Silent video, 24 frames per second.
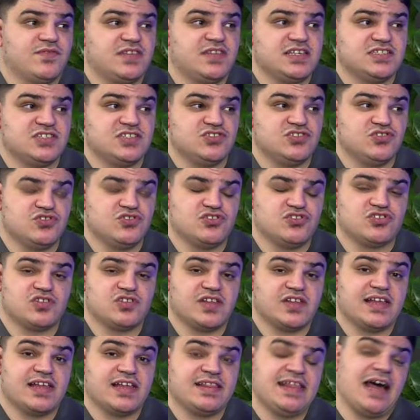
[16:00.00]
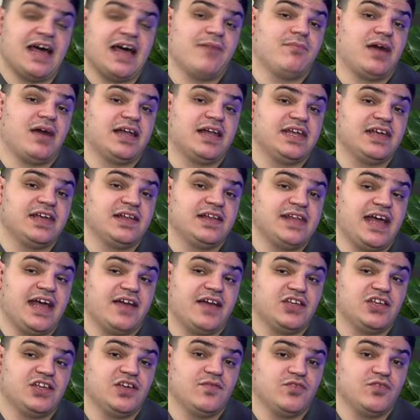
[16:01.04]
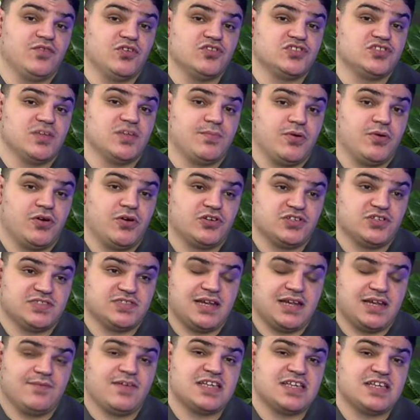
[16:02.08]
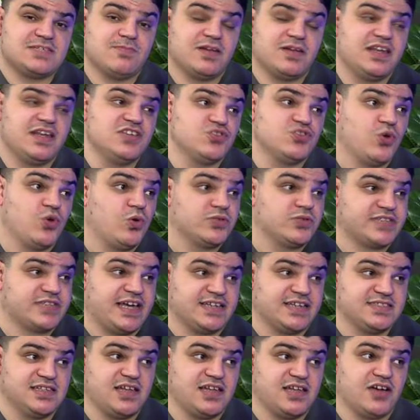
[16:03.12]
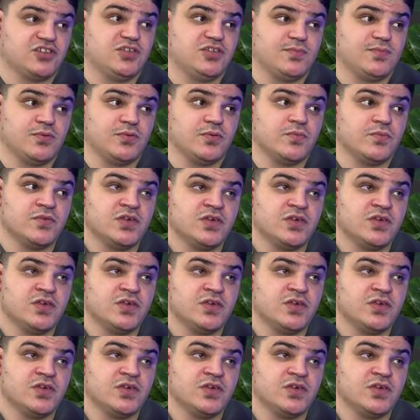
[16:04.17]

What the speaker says: this is usually that money now that you've used to purchase that investment is all tax deductible.